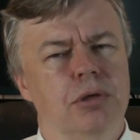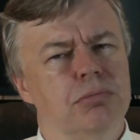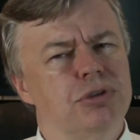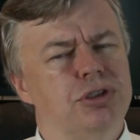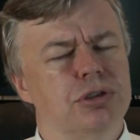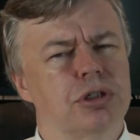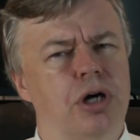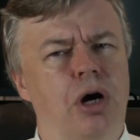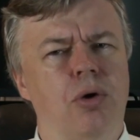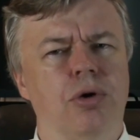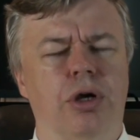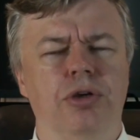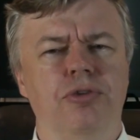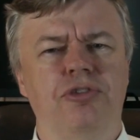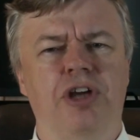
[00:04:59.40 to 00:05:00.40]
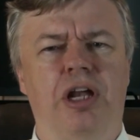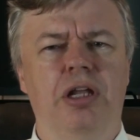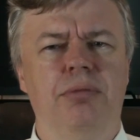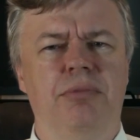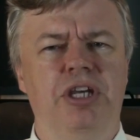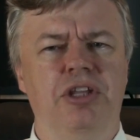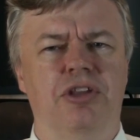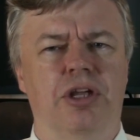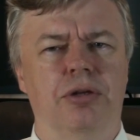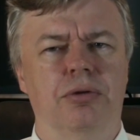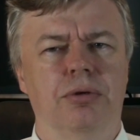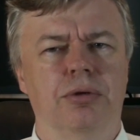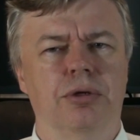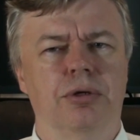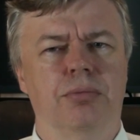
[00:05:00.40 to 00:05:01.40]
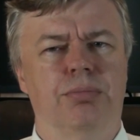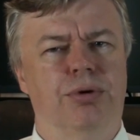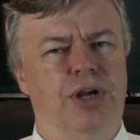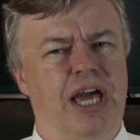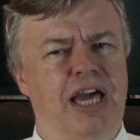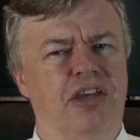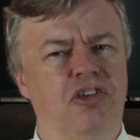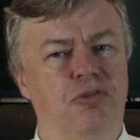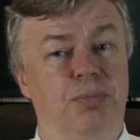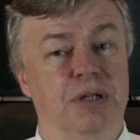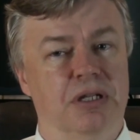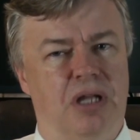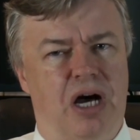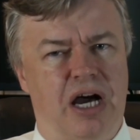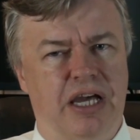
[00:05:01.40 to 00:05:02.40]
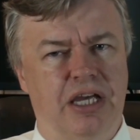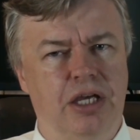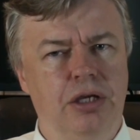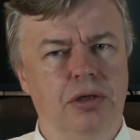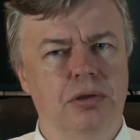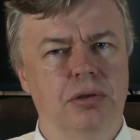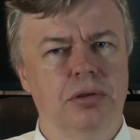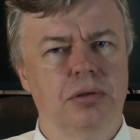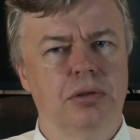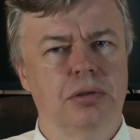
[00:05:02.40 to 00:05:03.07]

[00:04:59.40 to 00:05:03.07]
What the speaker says: Mr. Kohn, are you telling me that Bernanke's been lying?